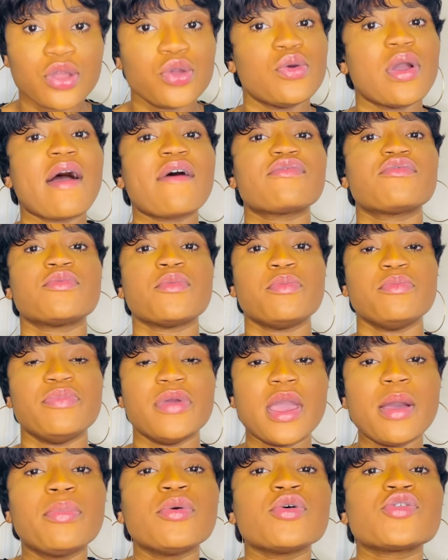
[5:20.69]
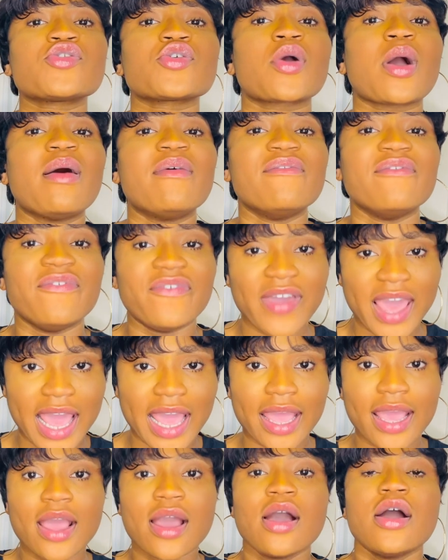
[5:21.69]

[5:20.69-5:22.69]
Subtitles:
You have to be able to convey